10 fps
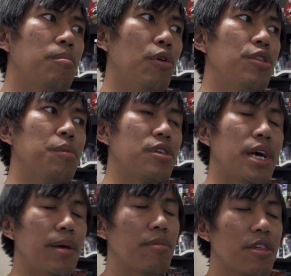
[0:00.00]
multiple
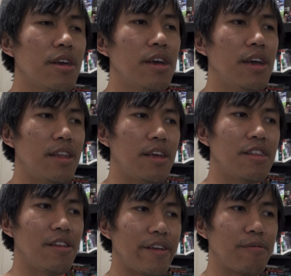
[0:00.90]
times, and I had
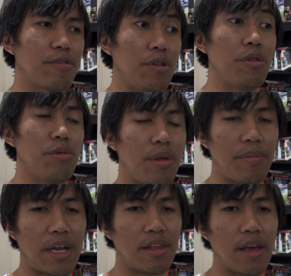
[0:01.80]
to like glue them
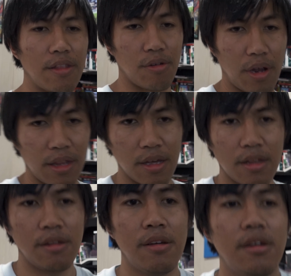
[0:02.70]
back together, and
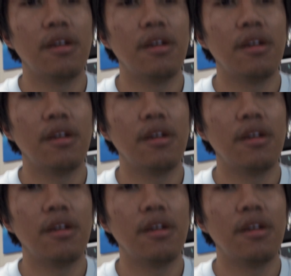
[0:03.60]
then